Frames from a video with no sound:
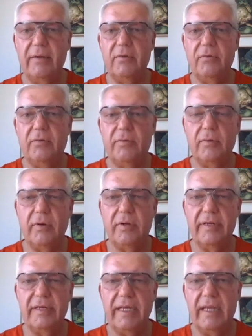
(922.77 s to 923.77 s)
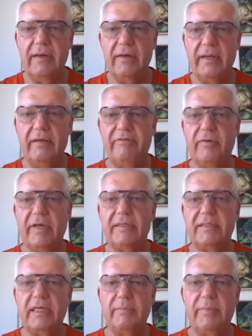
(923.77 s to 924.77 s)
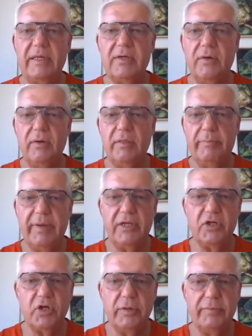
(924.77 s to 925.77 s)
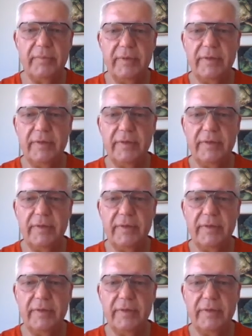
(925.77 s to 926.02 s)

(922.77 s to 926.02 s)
You circle it in if you can see it better on the picture,